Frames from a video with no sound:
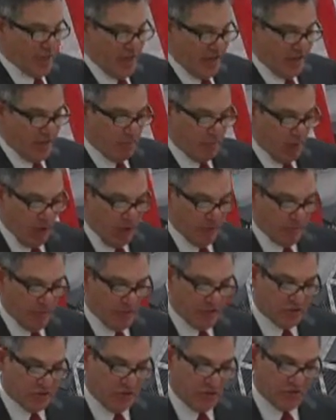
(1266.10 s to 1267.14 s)
Mega Park
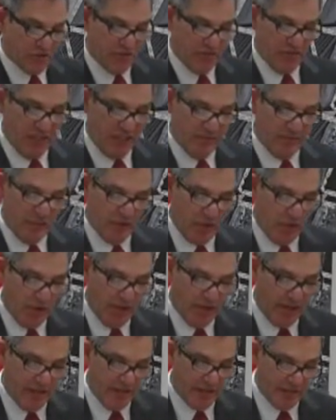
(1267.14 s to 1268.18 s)
mixed-use development
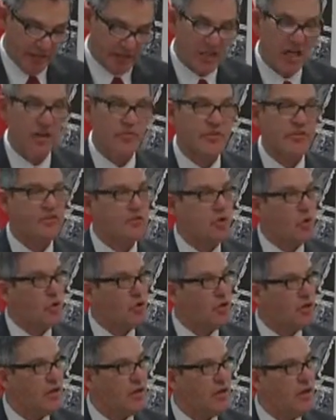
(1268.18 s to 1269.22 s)
located at the southeast
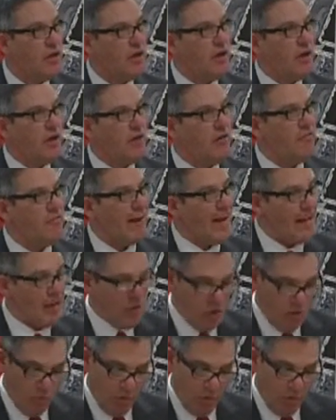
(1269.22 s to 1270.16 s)
corner of Highway